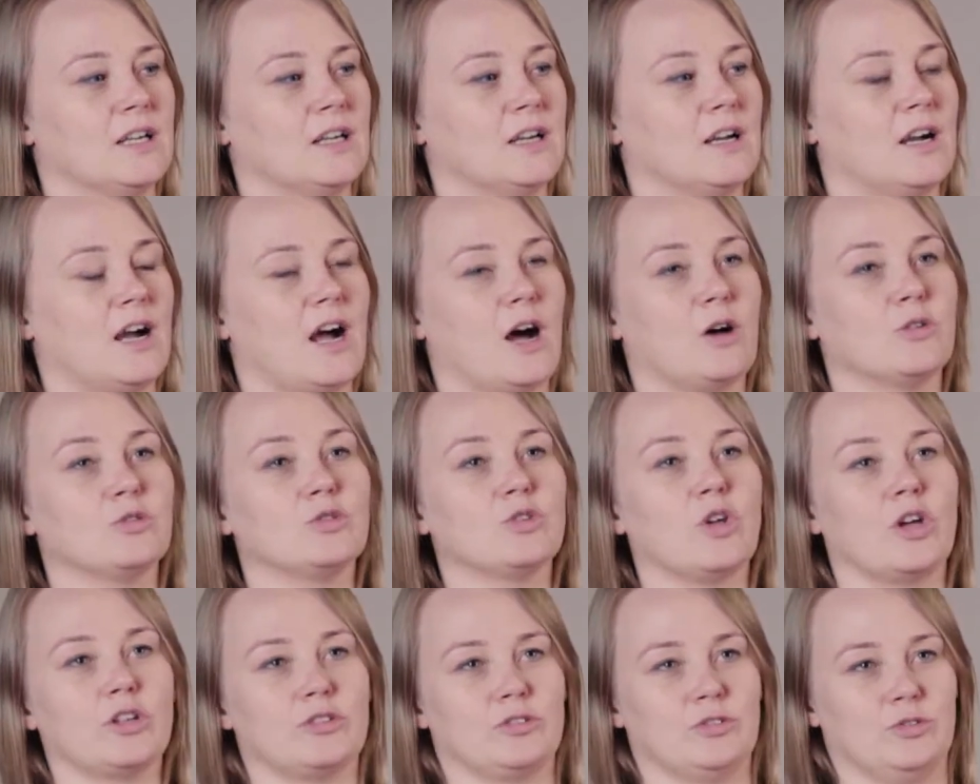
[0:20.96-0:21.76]
how
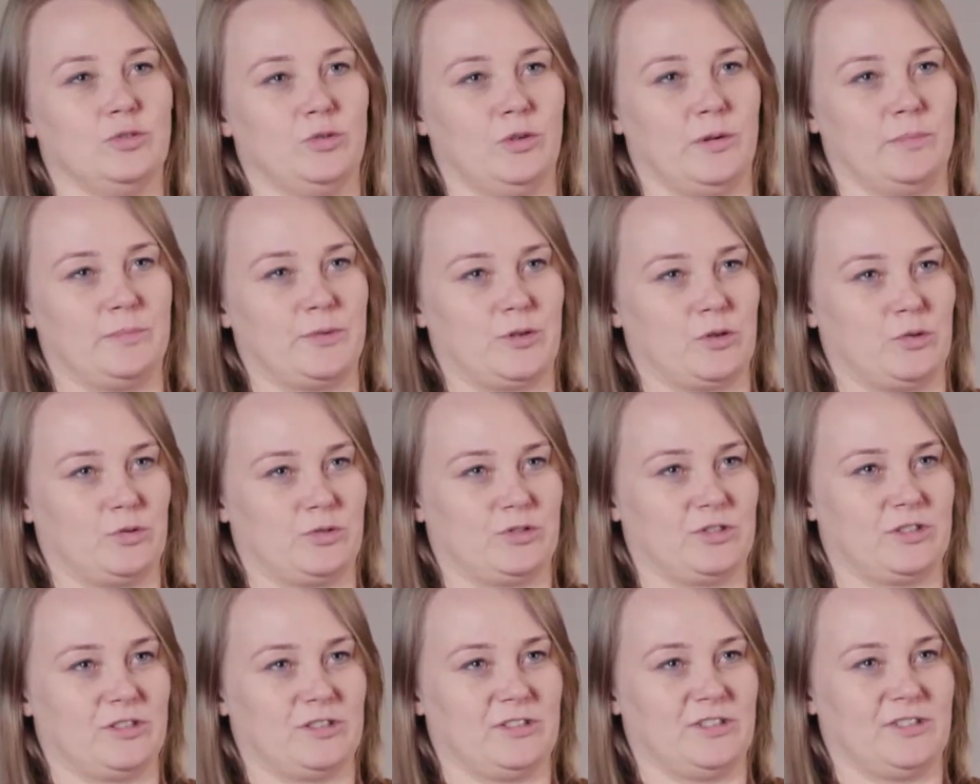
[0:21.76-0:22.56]
not to
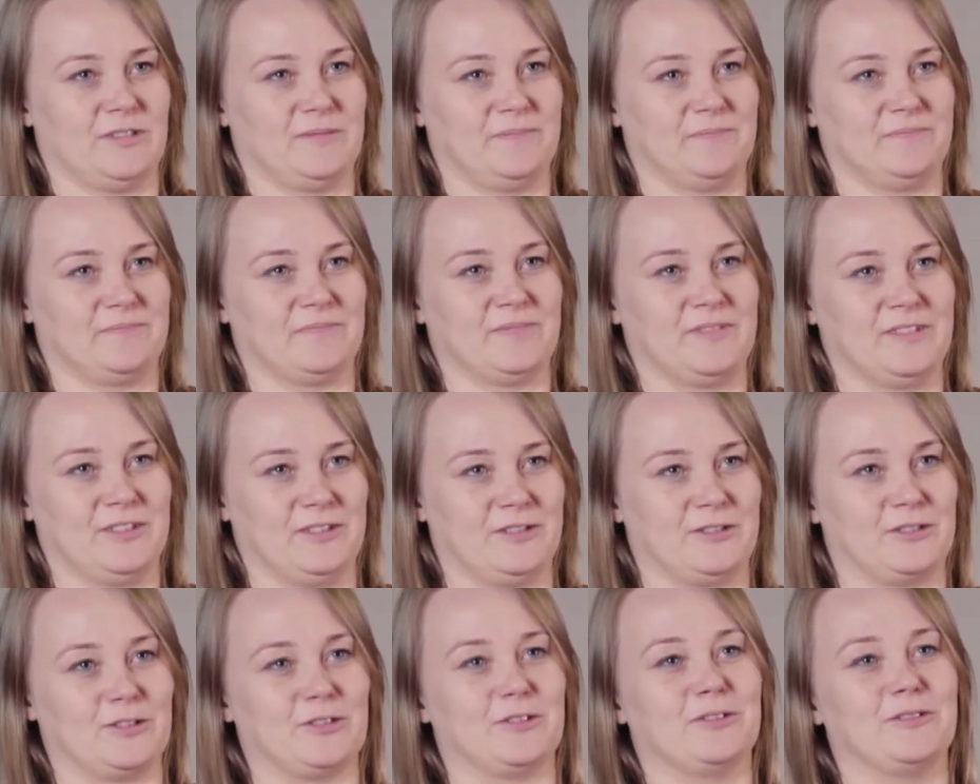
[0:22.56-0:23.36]
approach it.
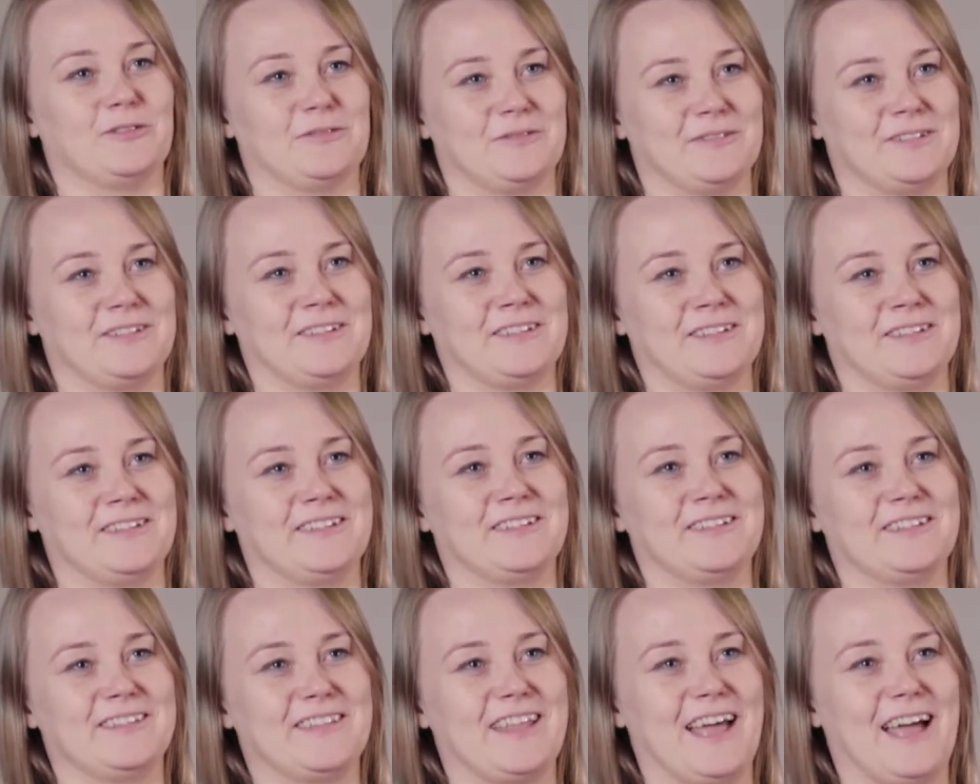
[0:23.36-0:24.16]
So
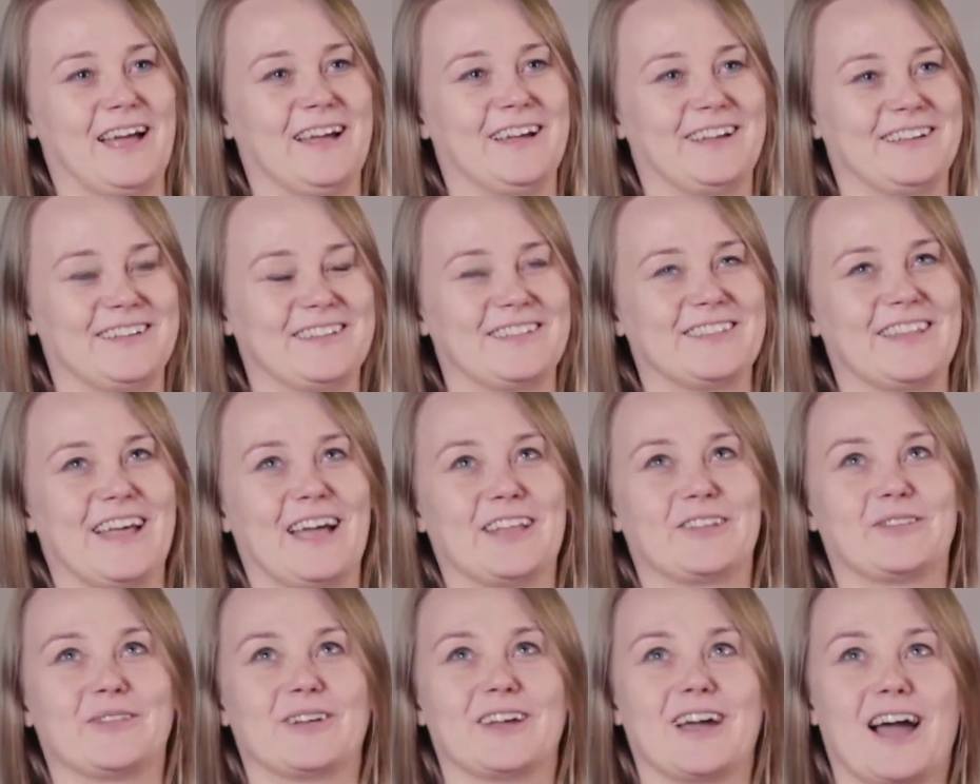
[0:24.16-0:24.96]
in
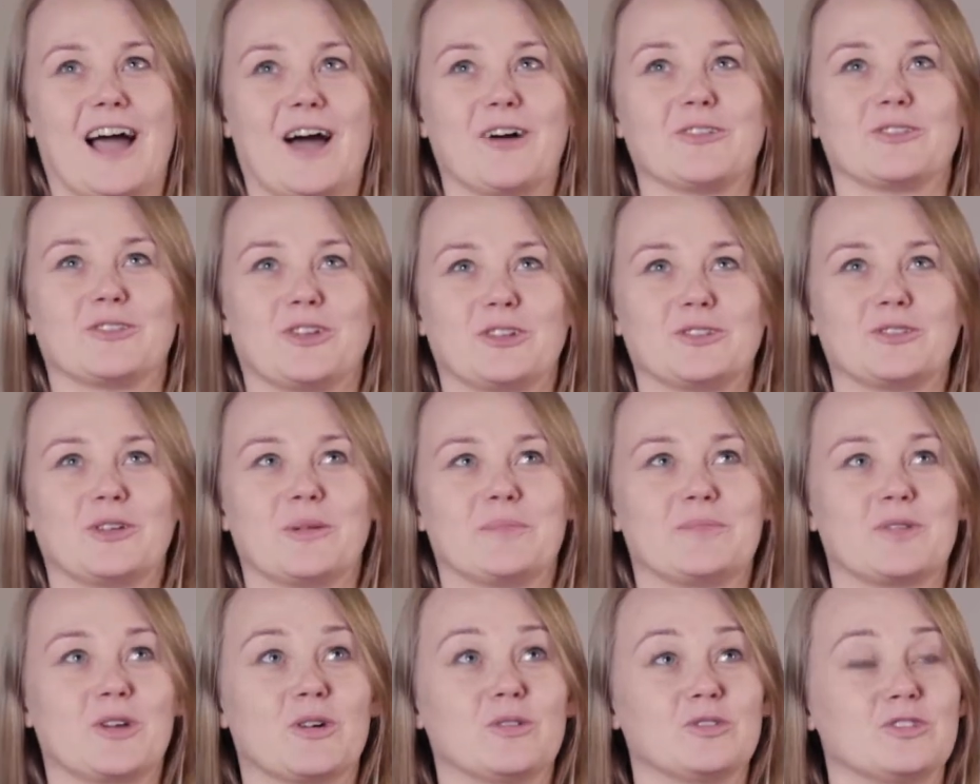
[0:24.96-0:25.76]
that way, how not to
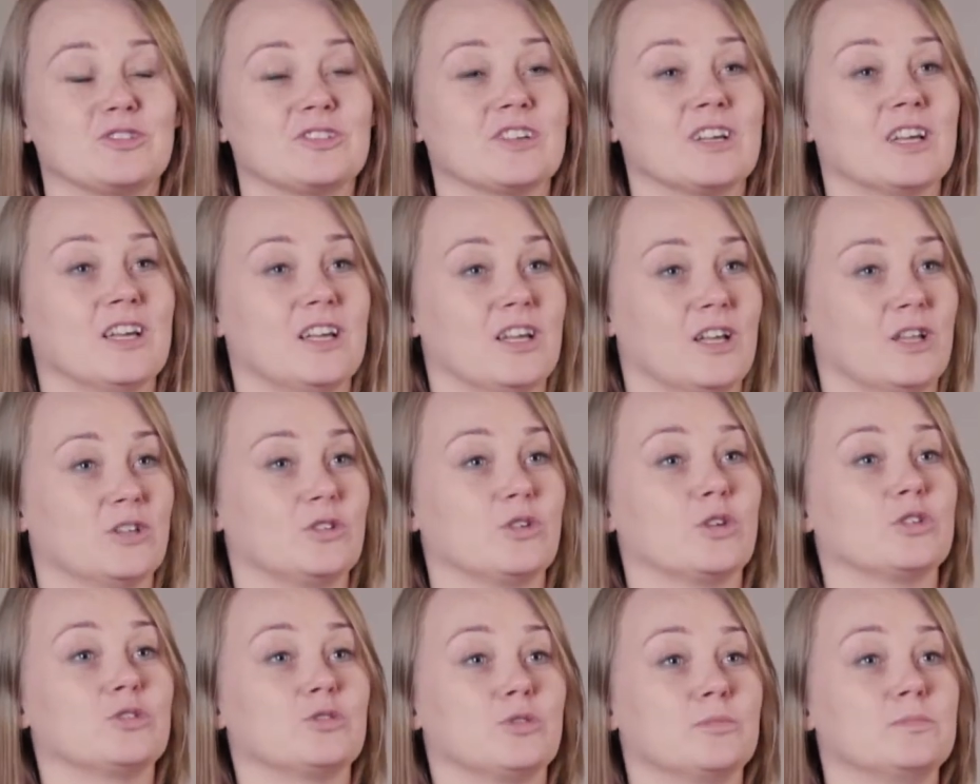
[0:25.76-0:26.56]
approach,
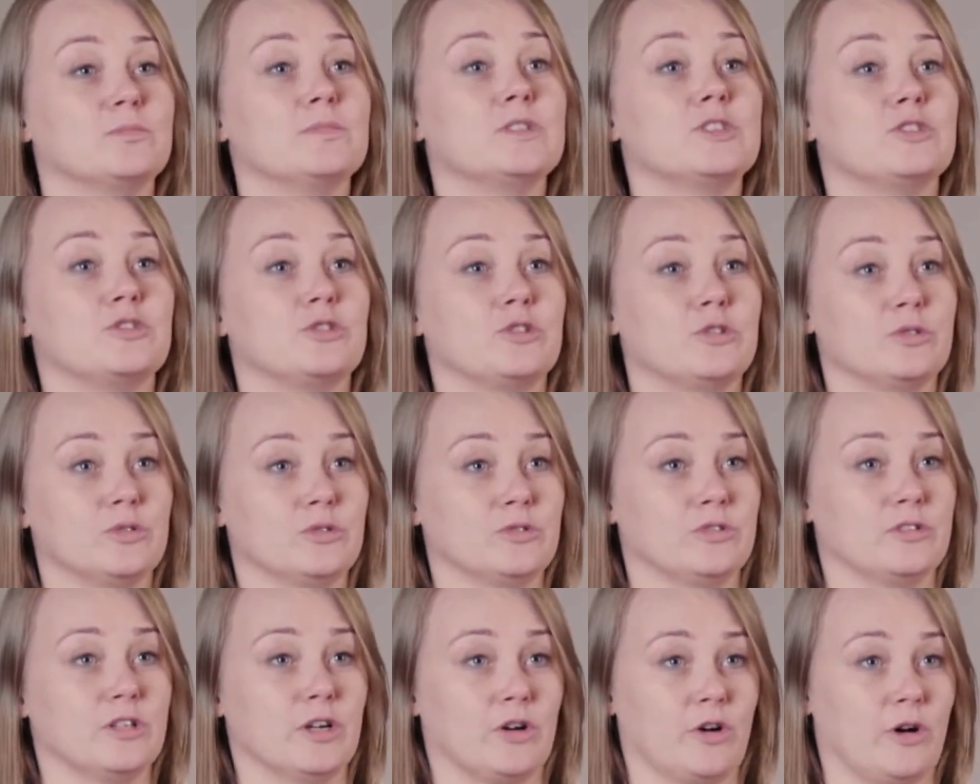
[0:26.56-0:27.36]
not to
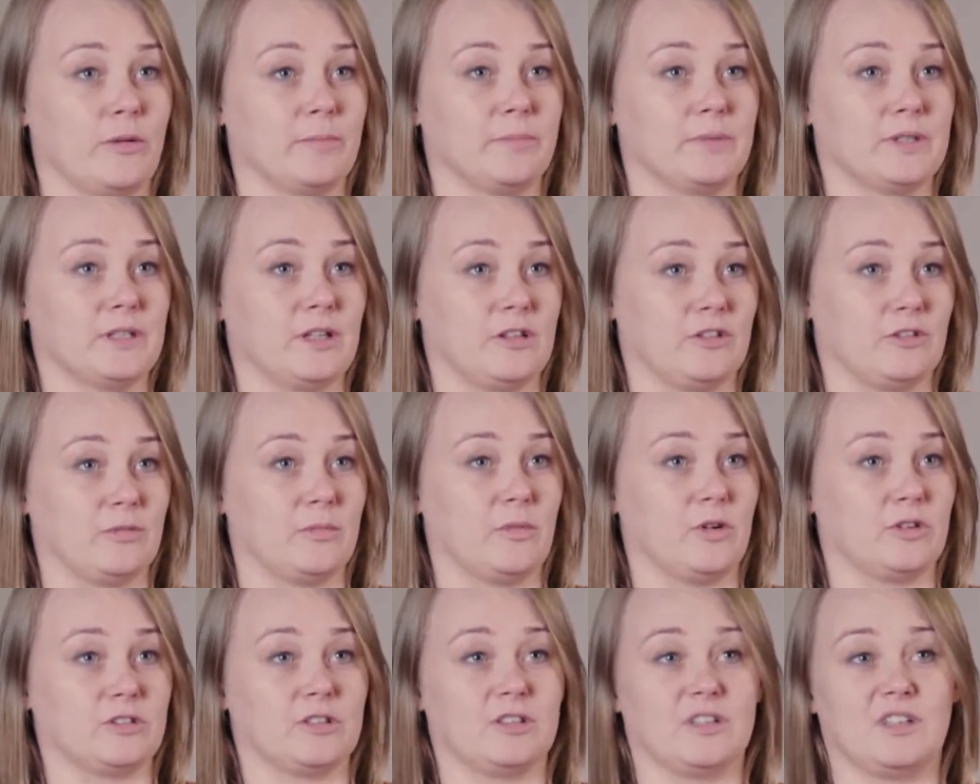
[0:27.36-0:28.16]
misuse the competence
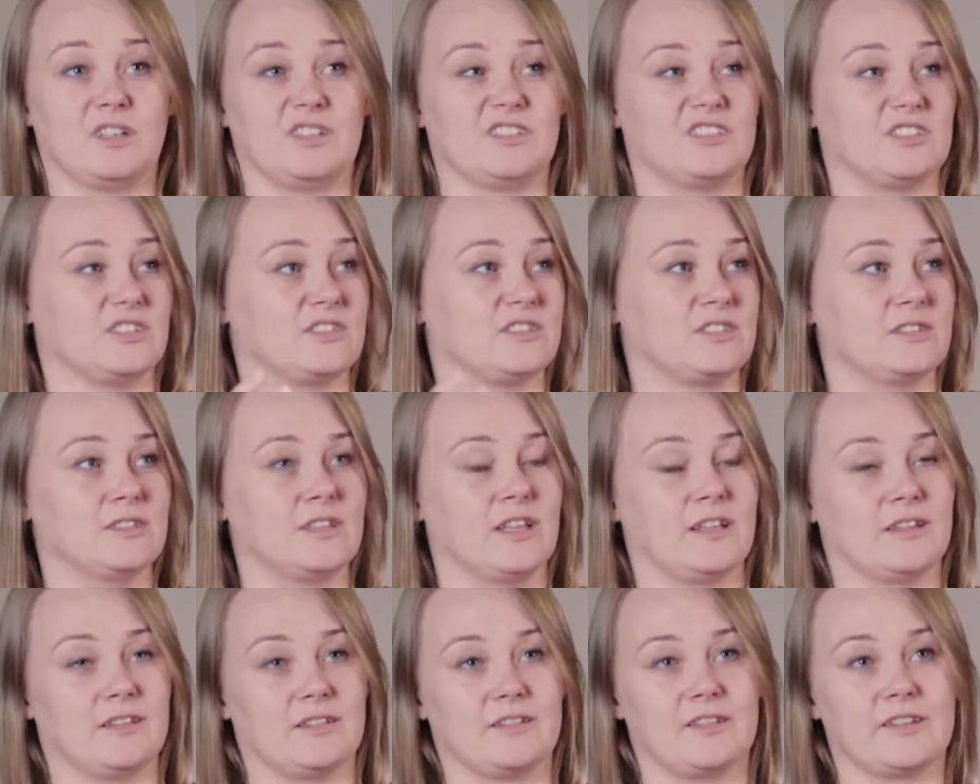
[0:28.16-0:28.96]
model and just
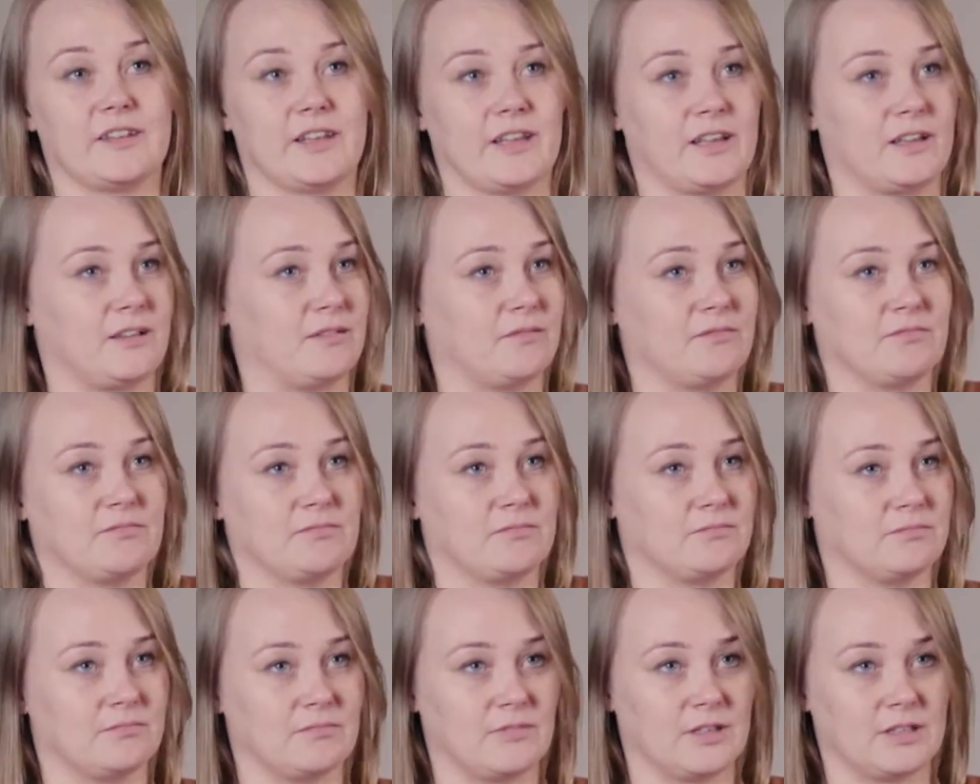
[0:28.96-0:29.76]
then say
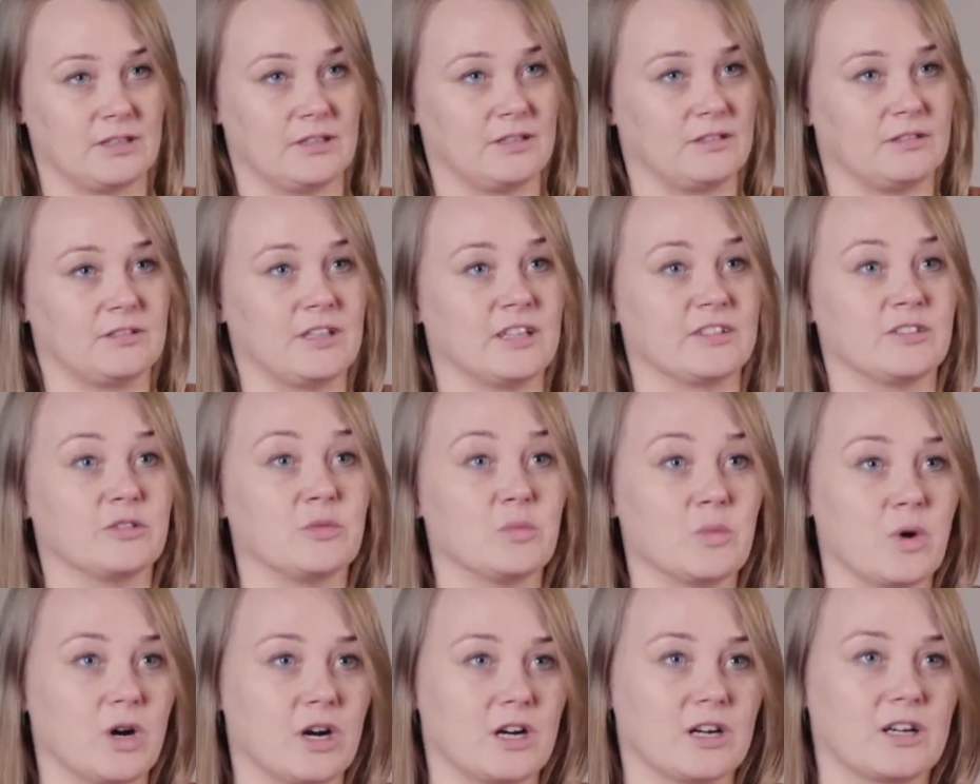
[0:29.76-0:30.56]
it
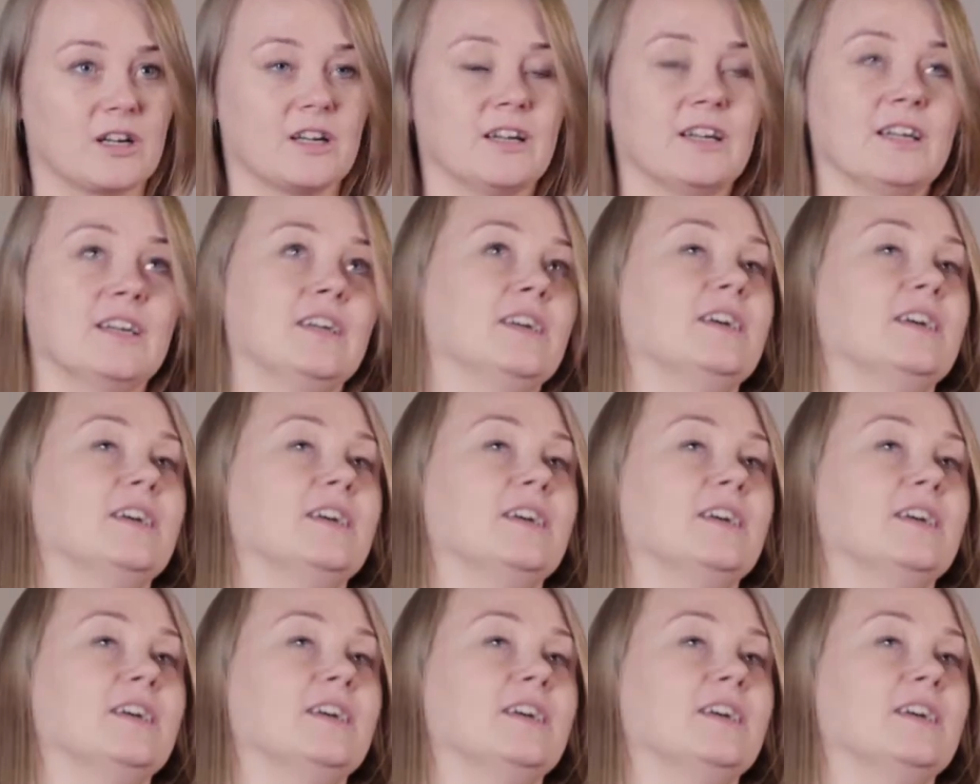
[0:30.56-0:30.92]
doesn't work.